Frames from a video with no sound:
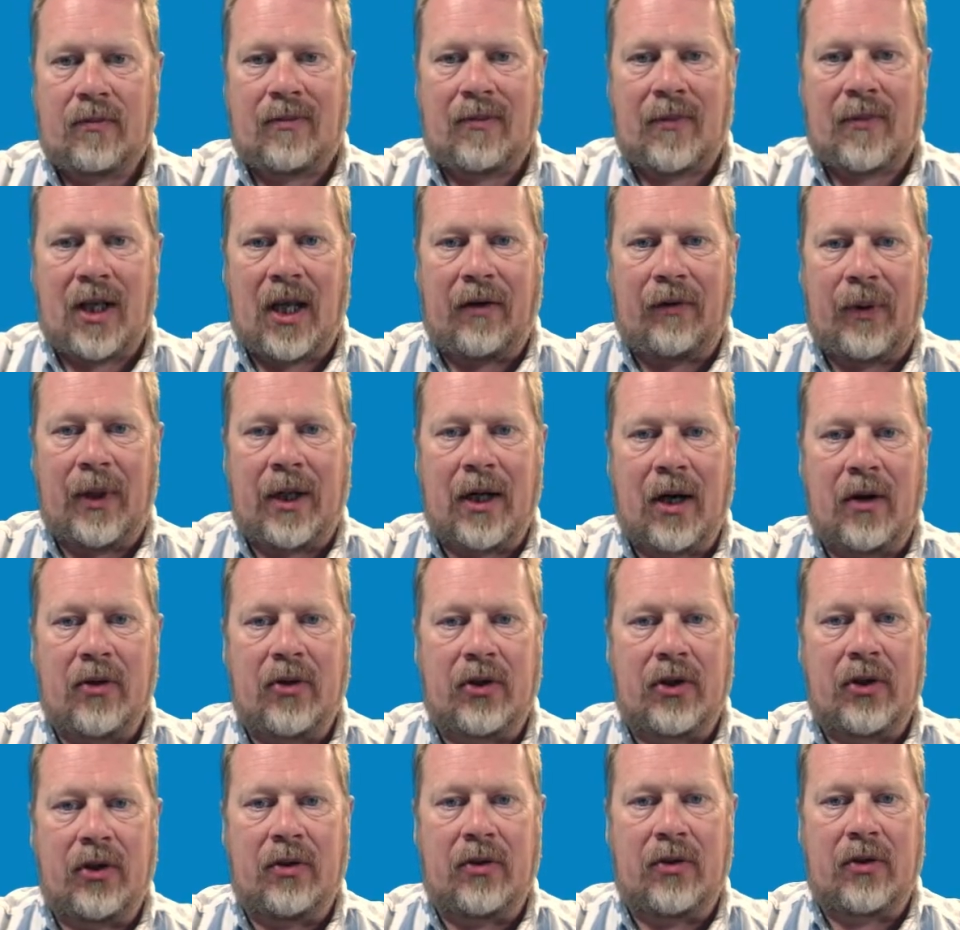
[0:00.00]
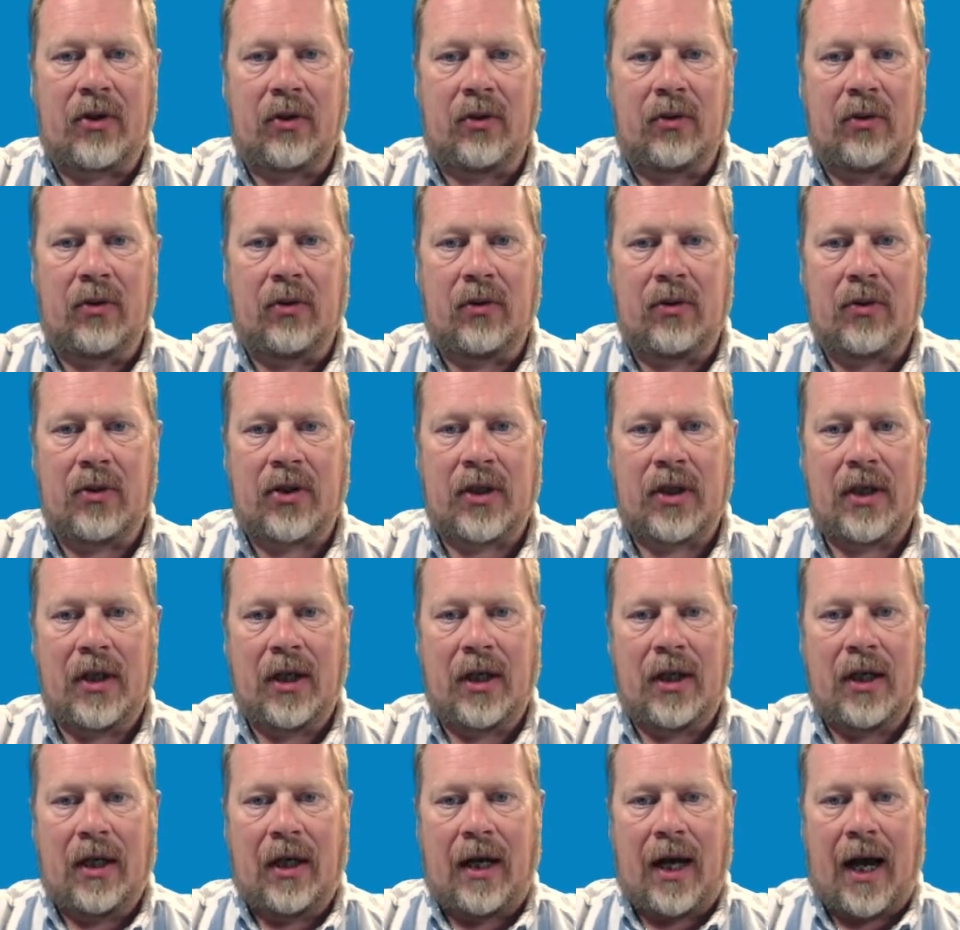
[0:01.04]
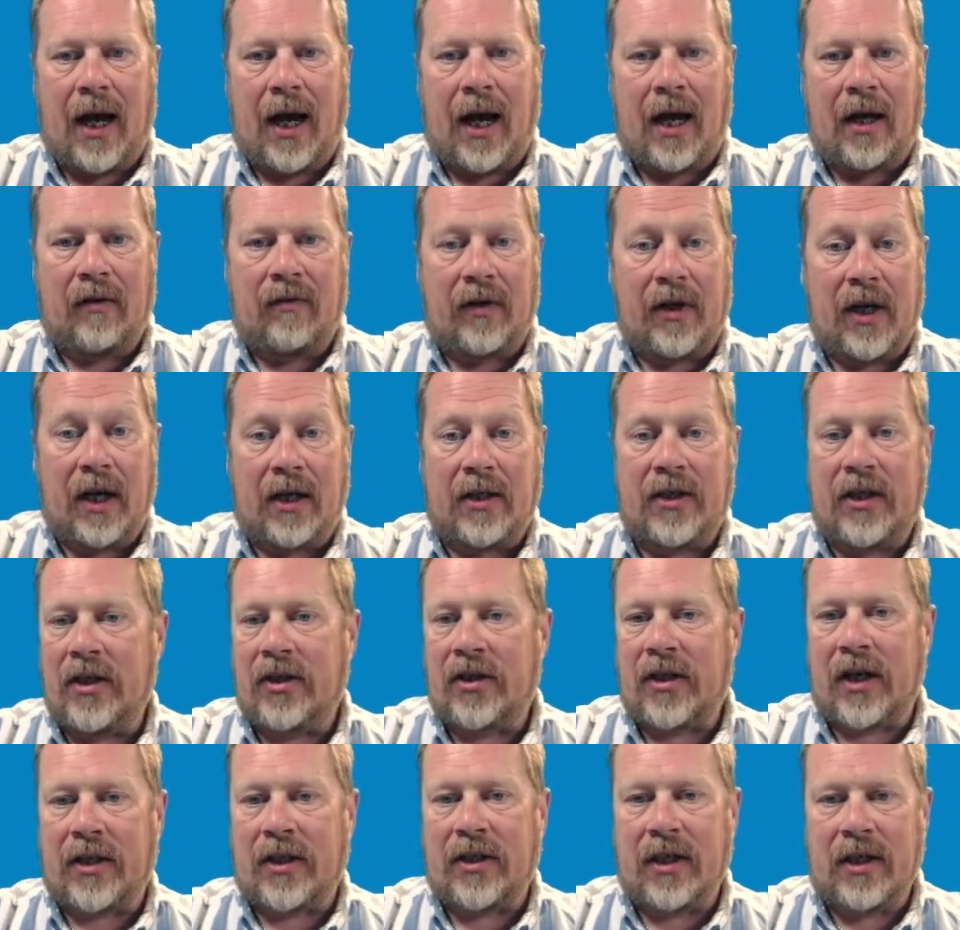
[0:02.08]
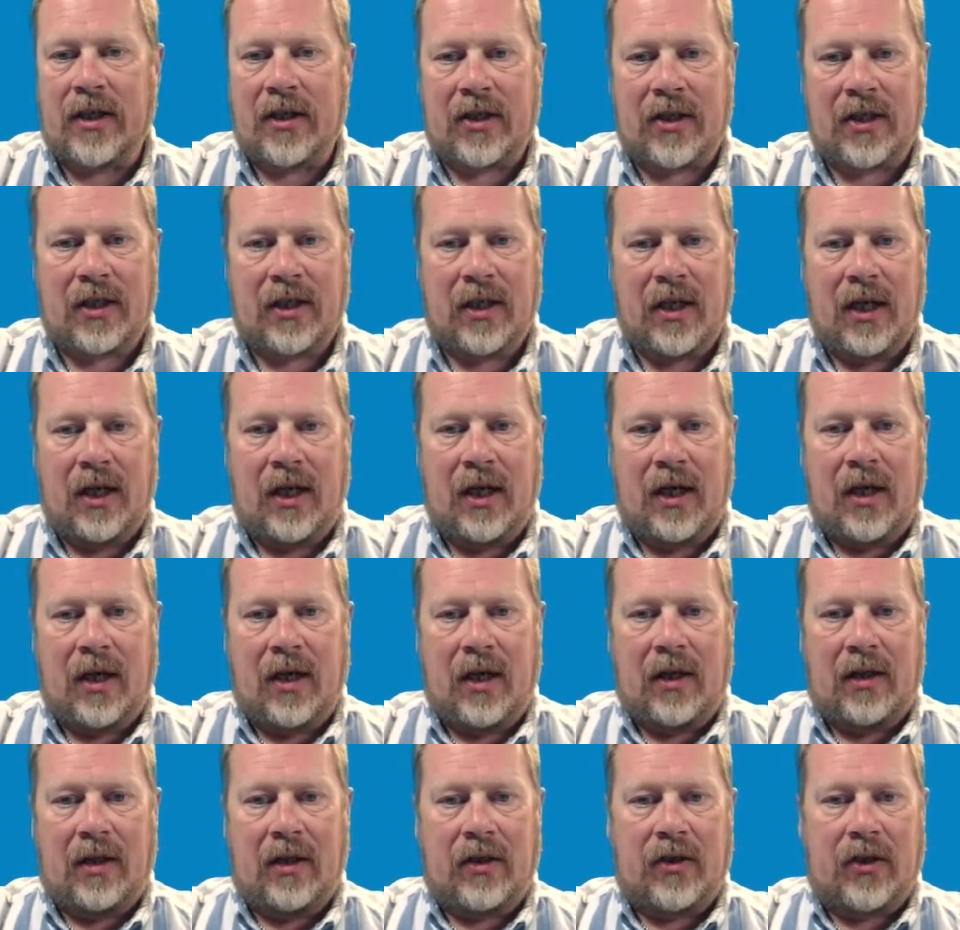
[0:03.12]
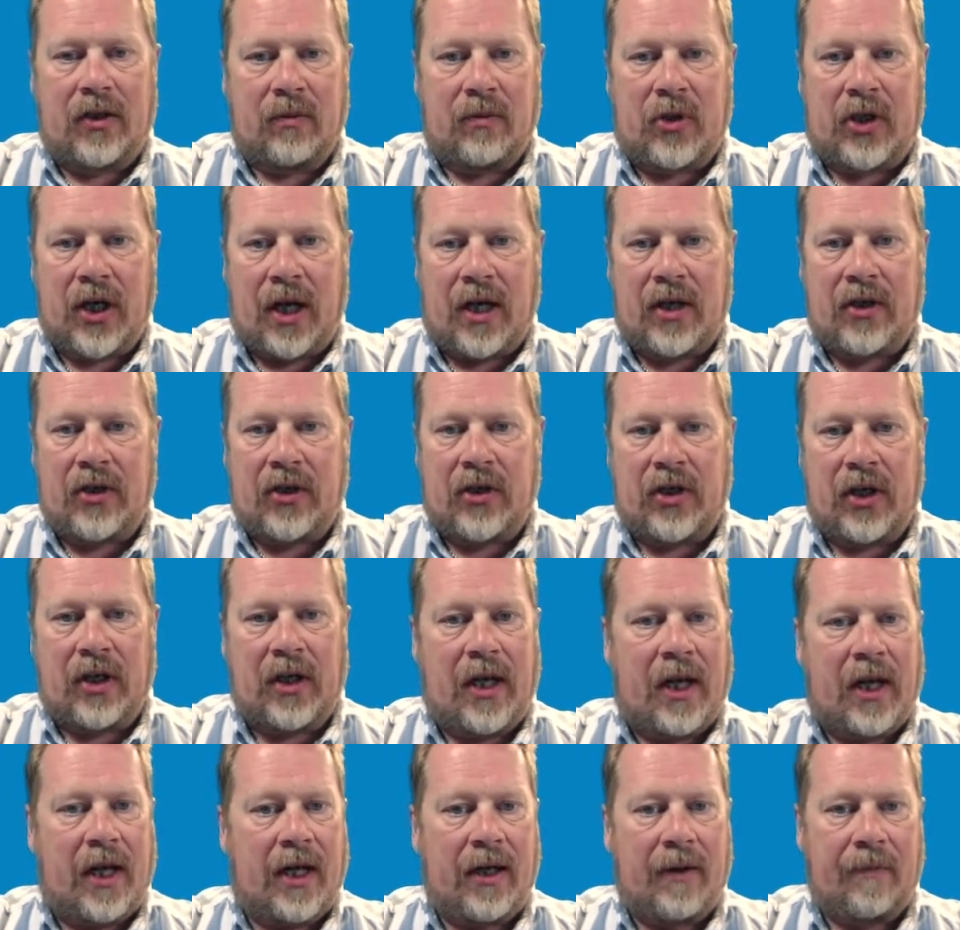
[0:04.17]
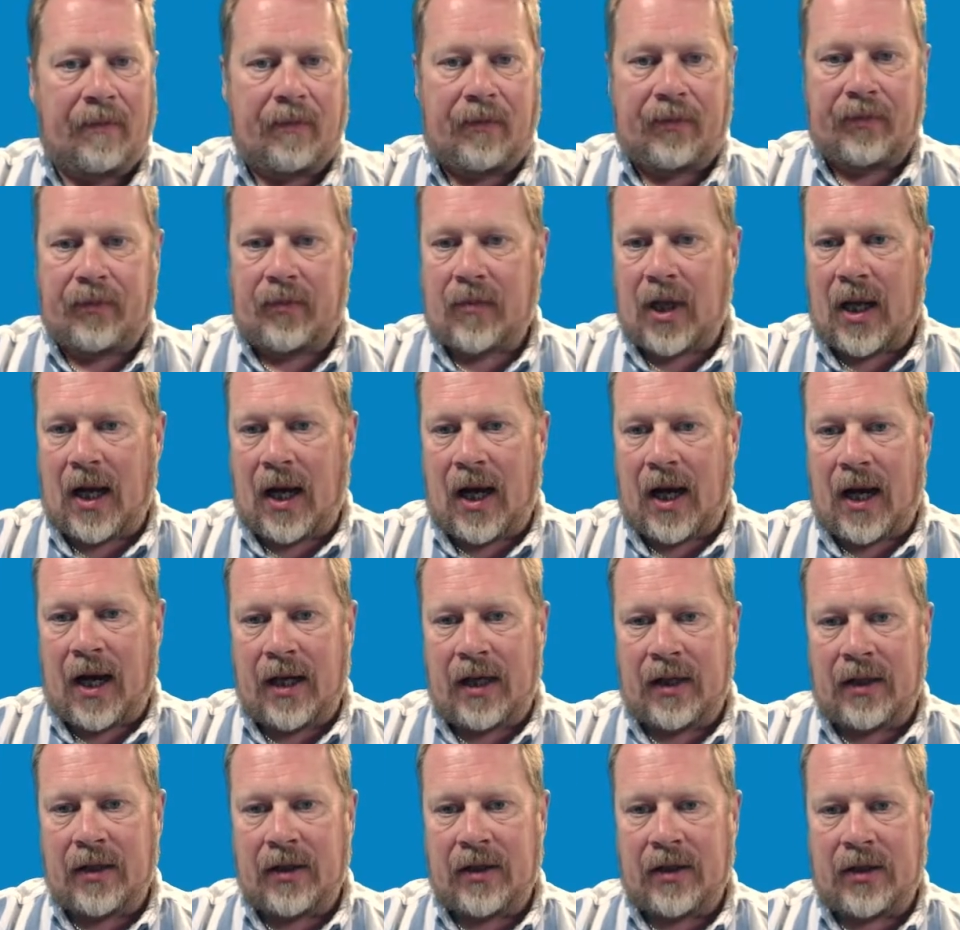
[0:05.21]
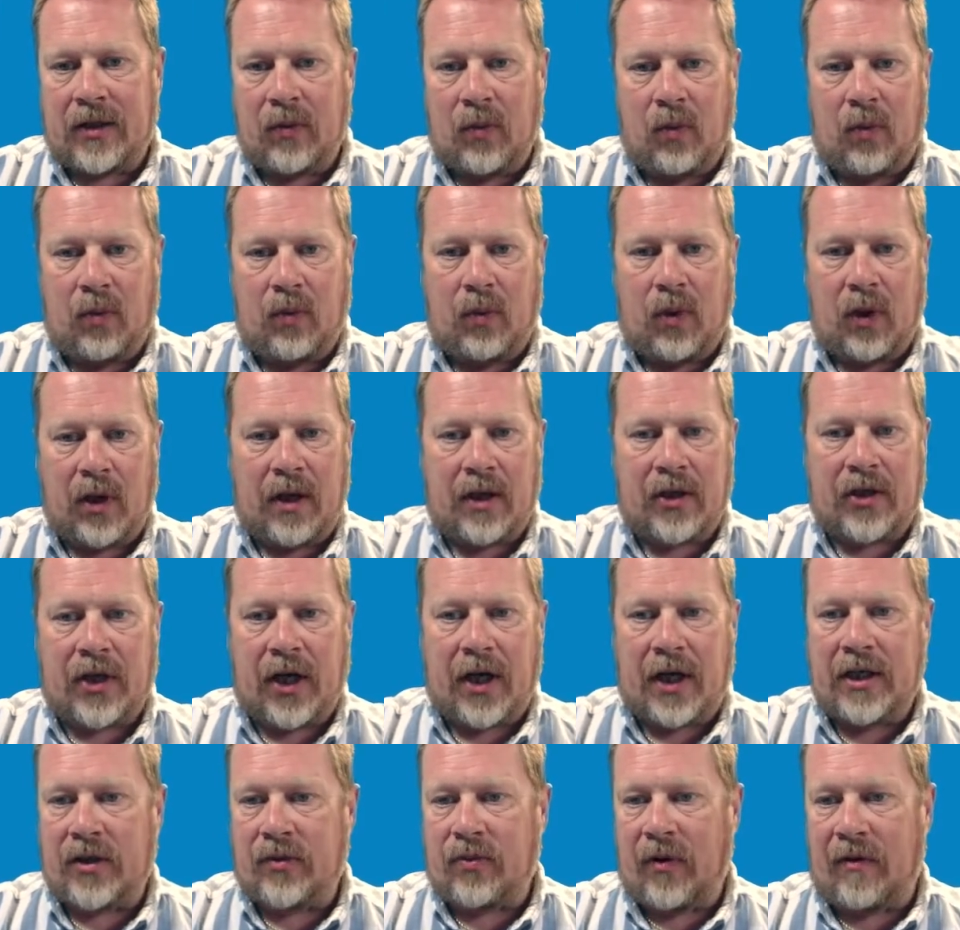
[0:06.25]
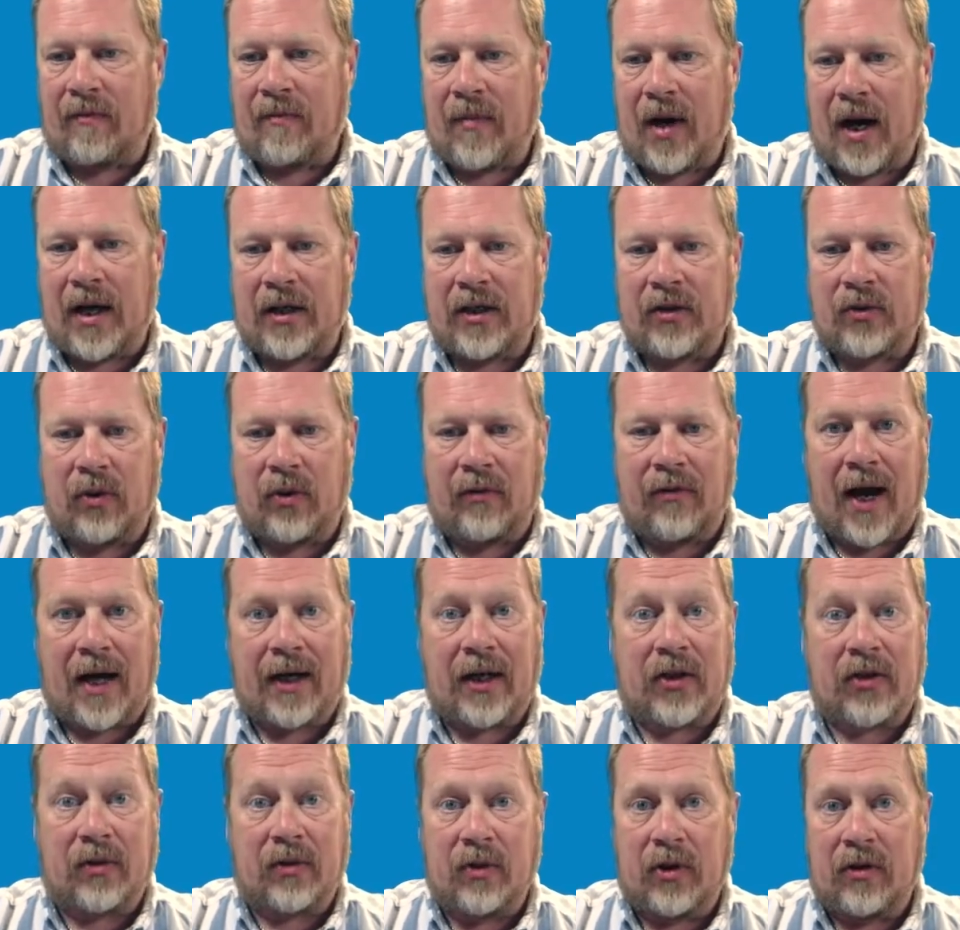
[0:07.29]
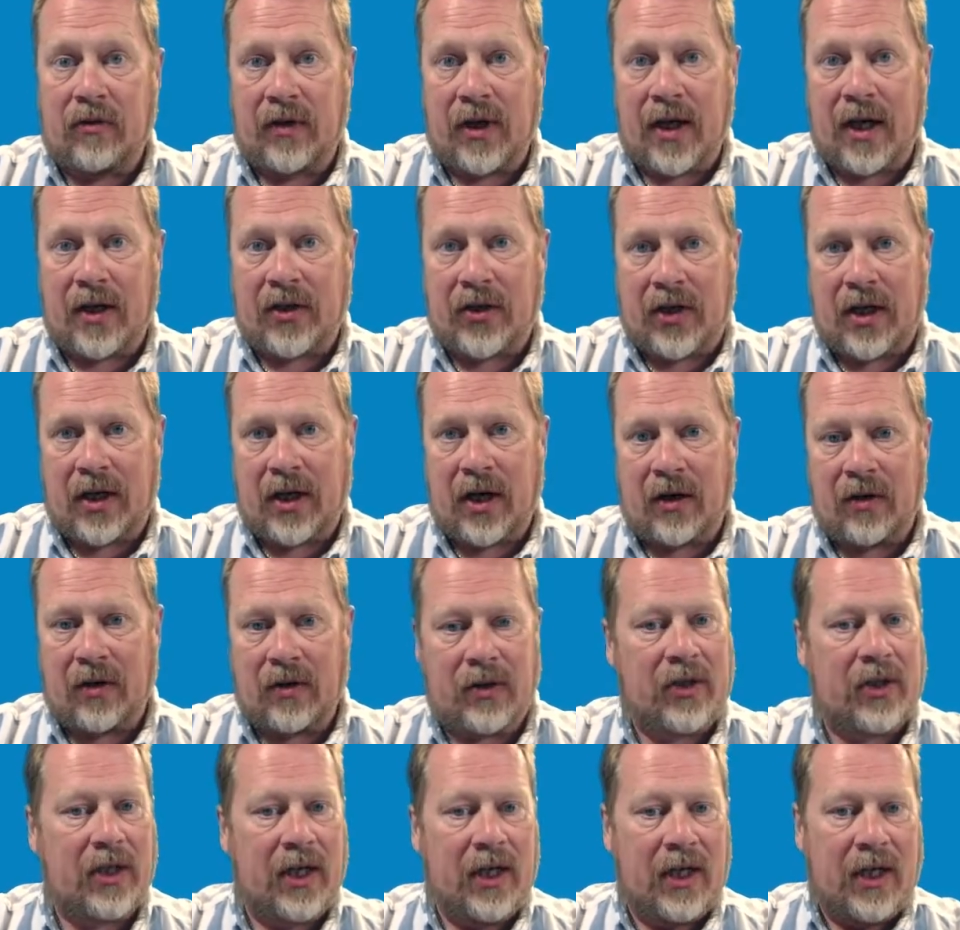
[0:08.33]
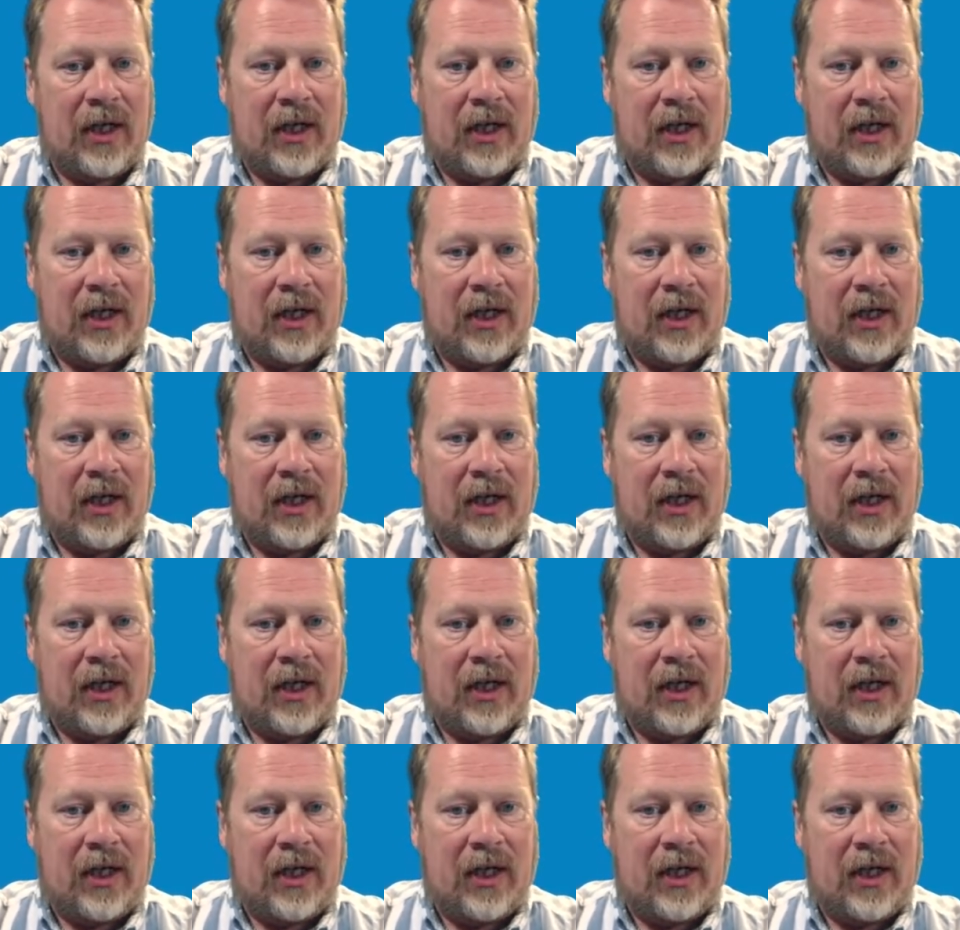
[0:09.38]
if we go to Tools and VAT Settings, there's some changes in here. And one of the changes we've made is we've added some new VAT codes.